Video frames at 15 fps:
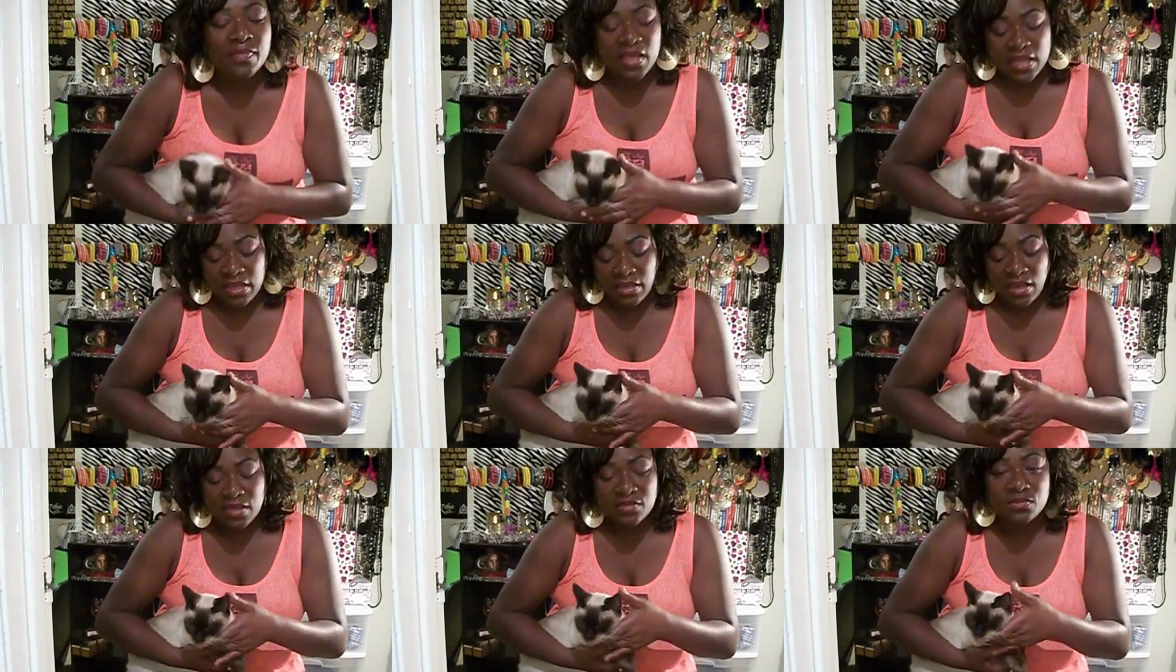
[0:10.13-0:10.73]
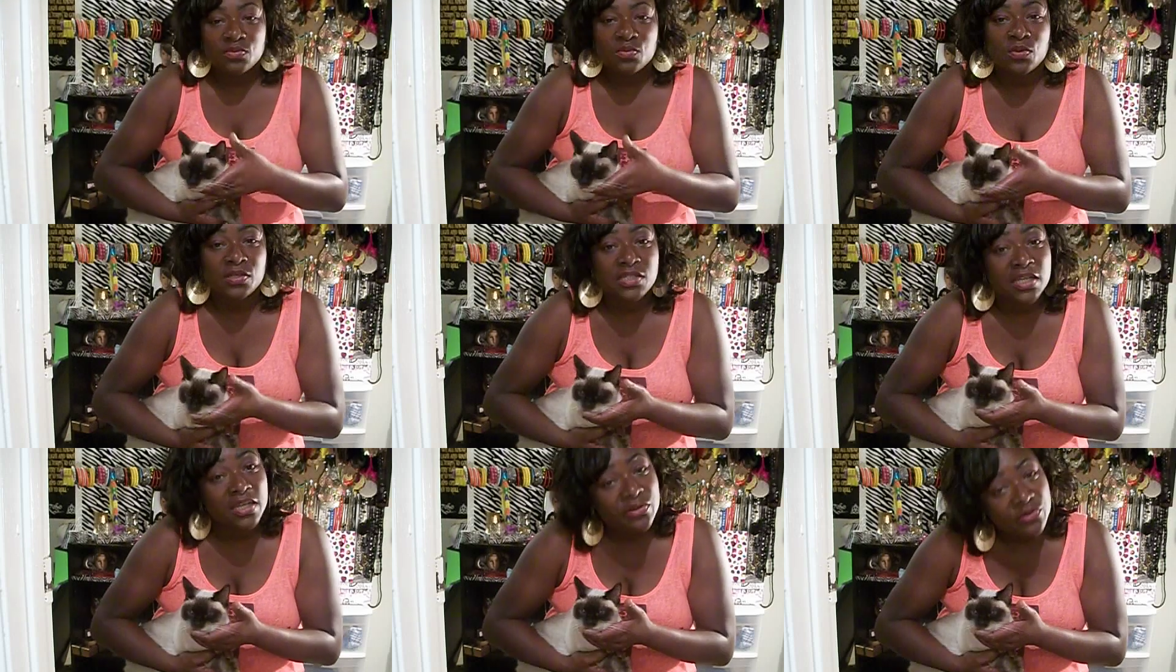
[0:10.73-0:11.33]
And I just
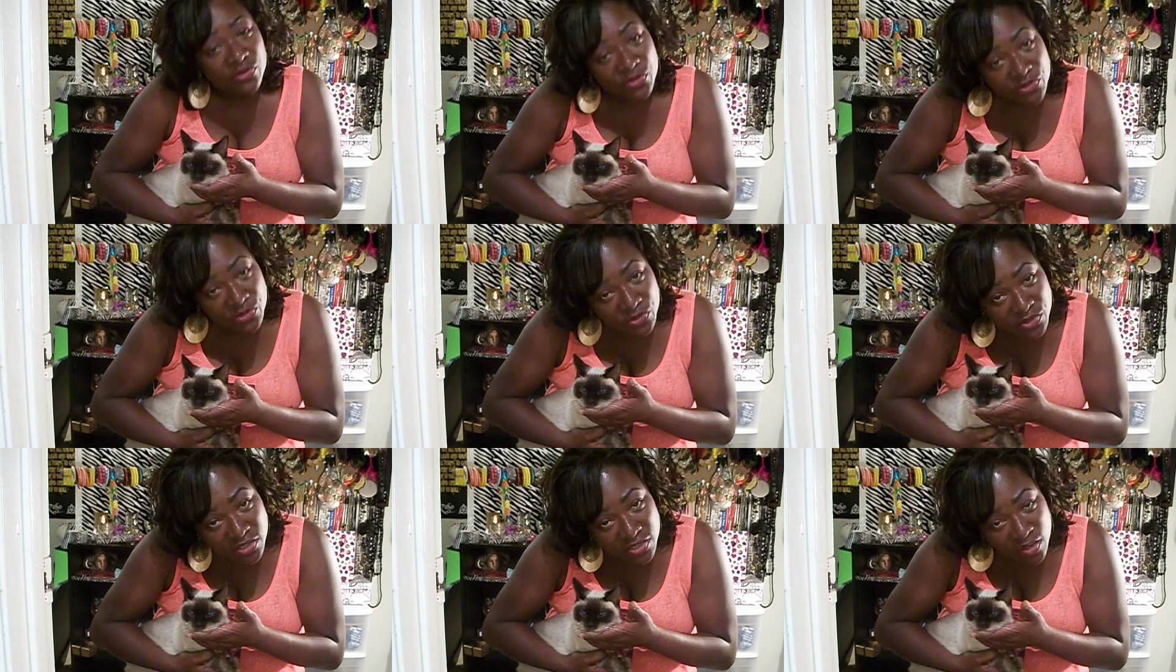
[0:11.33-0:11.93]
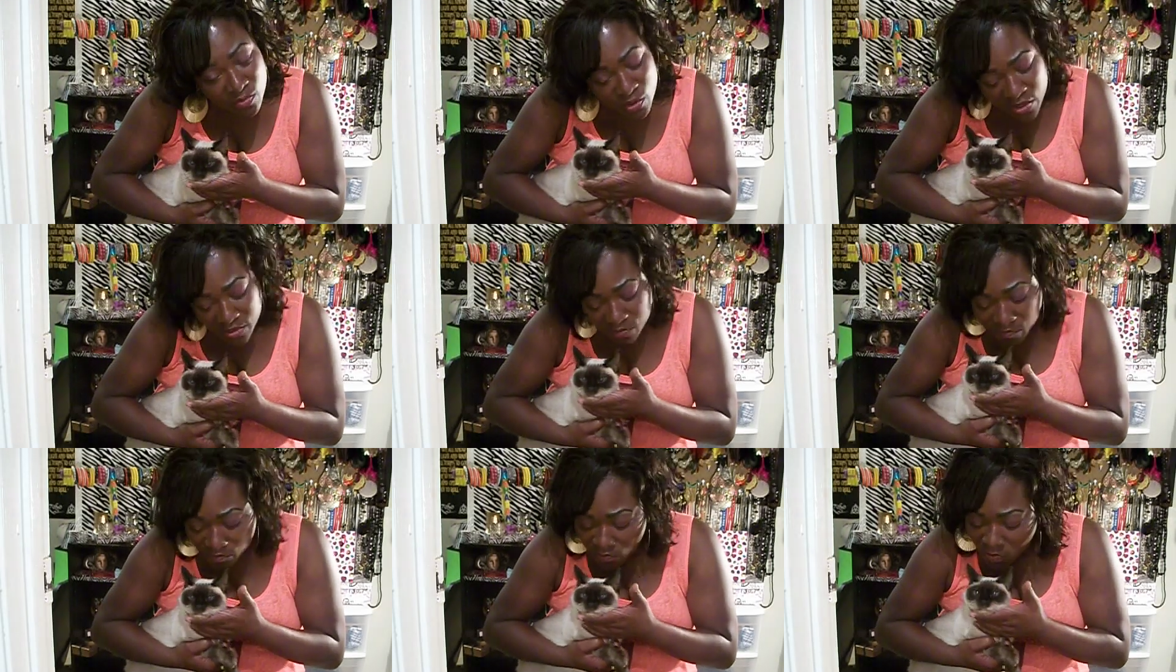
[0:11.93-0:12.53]
want to introduce you to someone.